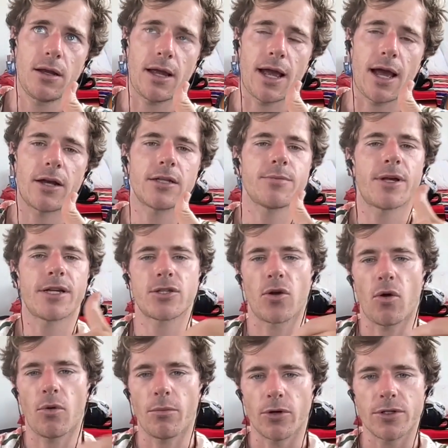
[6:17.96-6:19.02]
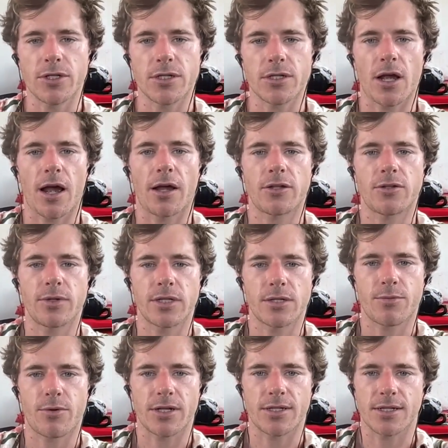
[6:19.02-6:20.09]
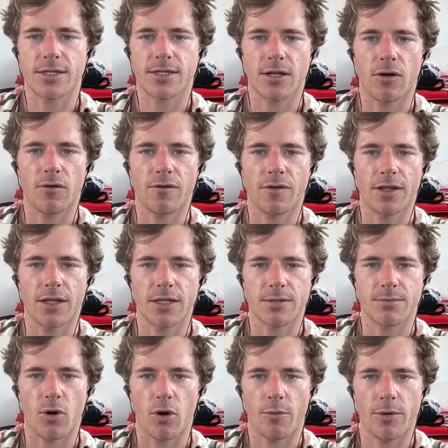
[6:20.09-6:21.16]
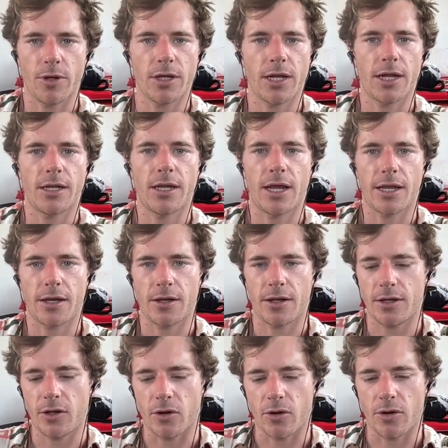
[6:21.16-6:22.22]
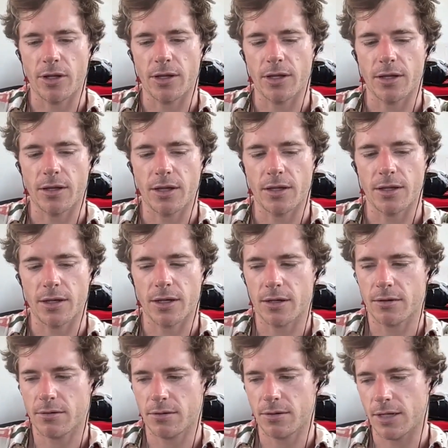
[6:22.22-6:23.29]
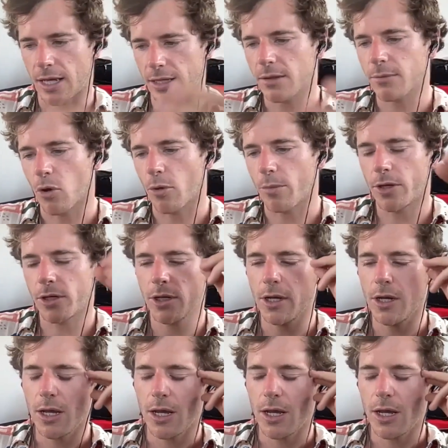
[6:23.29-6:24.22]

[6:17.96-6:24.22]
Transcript: How does my soul most desire to express itself in this moment and you know, in the at the moment?